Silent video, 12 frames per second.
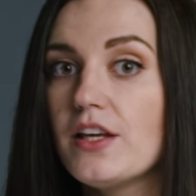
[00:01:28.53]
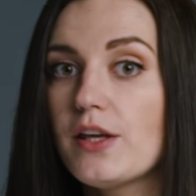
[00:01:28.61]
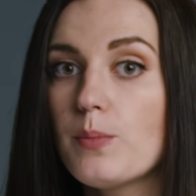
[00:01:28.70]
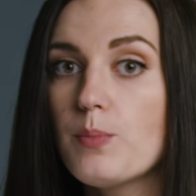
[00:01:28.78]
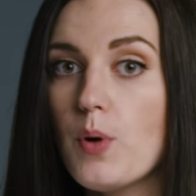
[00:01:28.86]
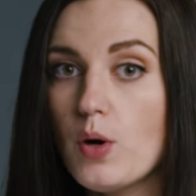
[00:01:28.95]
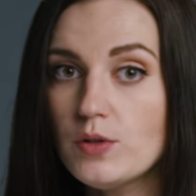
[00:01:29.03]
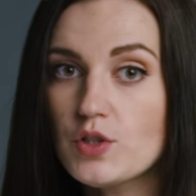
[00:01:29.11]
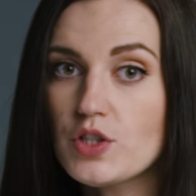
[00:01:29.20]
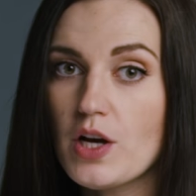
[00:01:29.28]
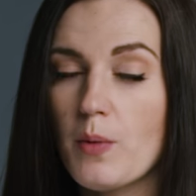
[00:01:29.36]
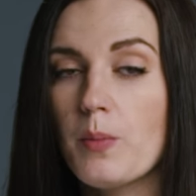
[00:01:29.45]
your
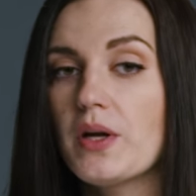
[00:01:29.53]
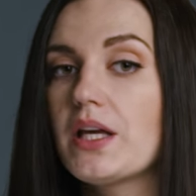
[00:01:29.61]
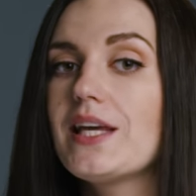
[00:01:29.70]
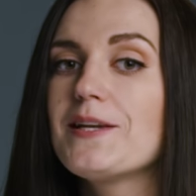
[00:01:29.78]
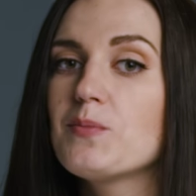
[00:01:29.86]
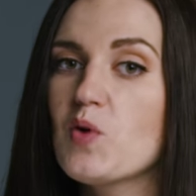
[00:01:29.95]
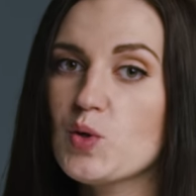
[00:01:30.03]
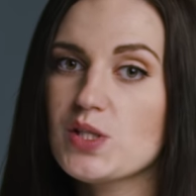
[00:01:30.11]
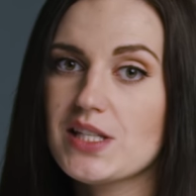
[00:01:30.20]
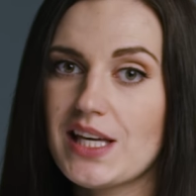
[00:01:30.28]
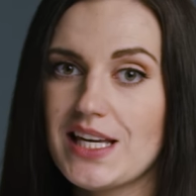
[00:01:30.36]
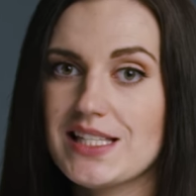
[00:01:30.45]
Polish company in
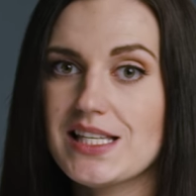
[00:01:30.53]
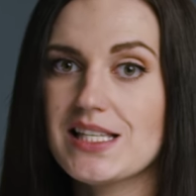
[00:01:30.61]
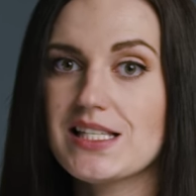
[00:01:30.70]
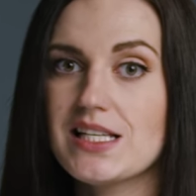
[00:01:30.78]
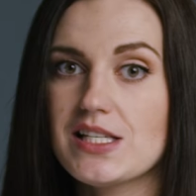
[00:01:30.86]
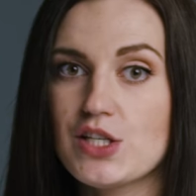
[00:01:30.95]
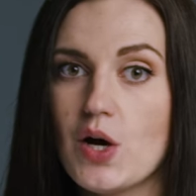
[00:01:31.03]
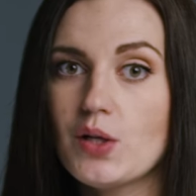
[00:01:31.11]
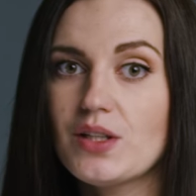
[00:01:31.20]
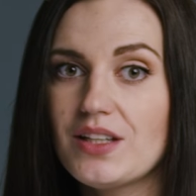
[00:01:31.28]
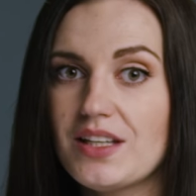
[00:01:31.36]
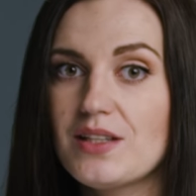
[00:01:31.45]
most cases does
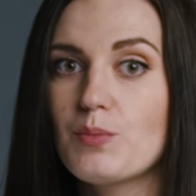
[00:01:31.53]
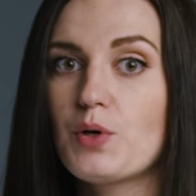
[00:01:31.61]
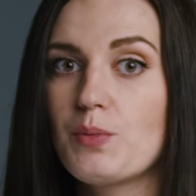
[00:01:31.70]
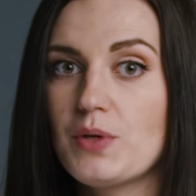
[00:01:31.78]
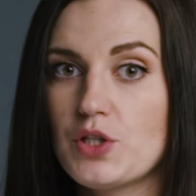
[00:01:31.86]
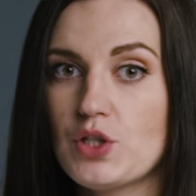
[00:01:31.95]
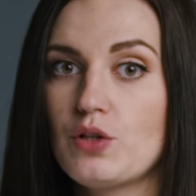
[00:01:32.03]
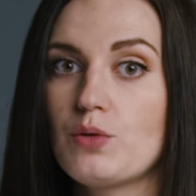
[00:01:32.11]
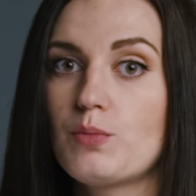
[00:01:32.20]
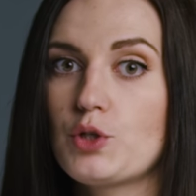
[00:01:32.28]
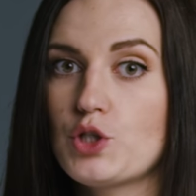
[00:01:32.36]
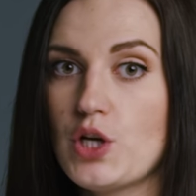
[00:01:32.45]
not need a permission to
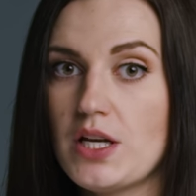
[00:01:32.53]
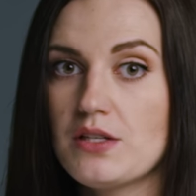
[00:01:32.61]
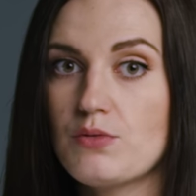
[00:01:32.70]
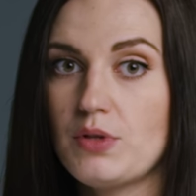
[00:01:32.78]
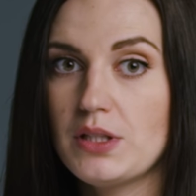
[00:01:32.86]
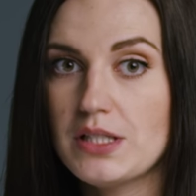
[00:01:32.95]
purchase real